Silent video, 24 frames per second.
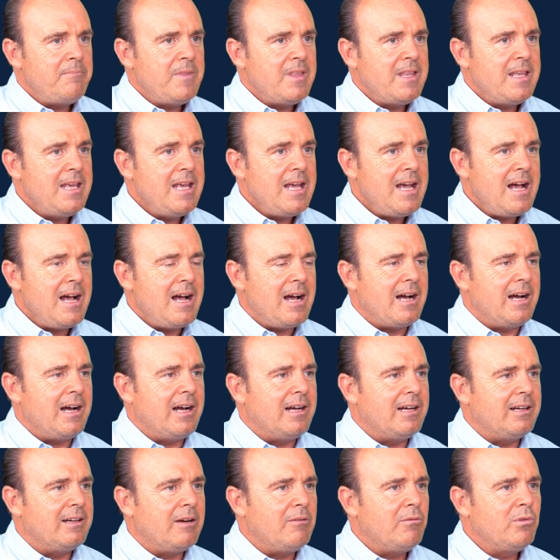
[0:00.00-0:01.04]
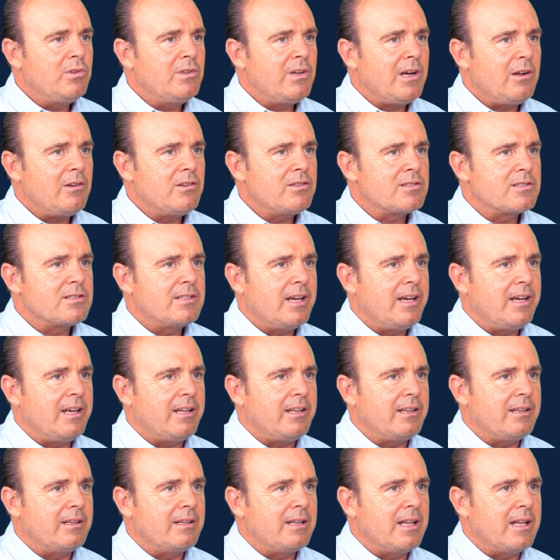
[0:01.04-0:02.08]
Yeah, I would also say
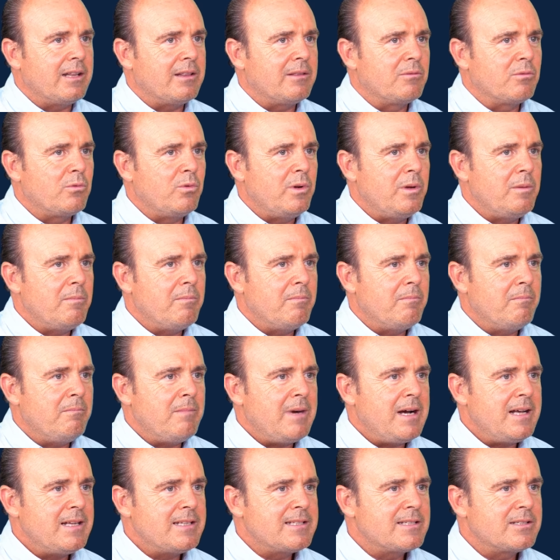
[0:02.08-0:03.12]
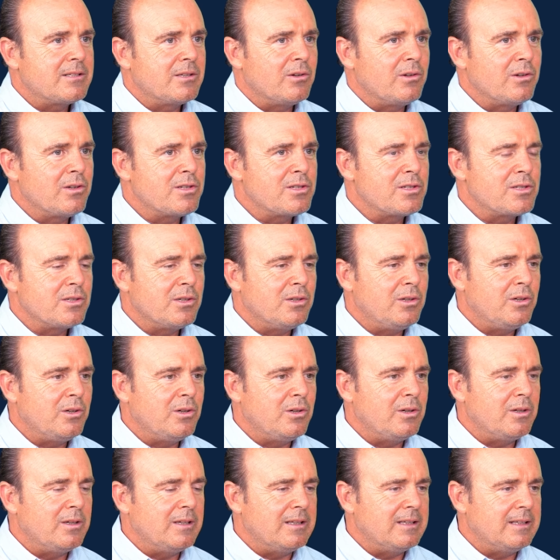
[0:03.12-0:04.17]
that we must
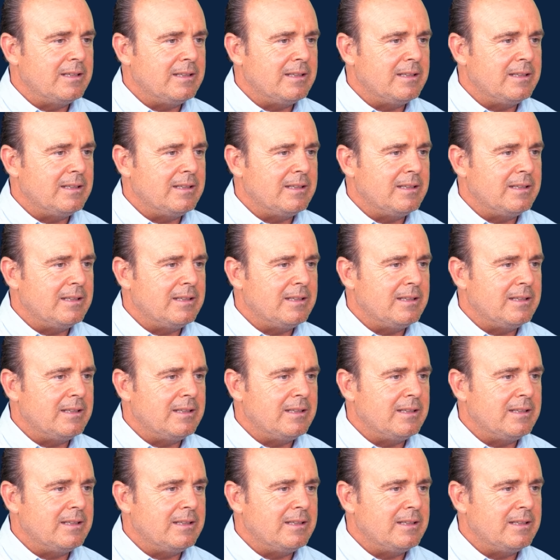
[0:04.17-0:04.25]
also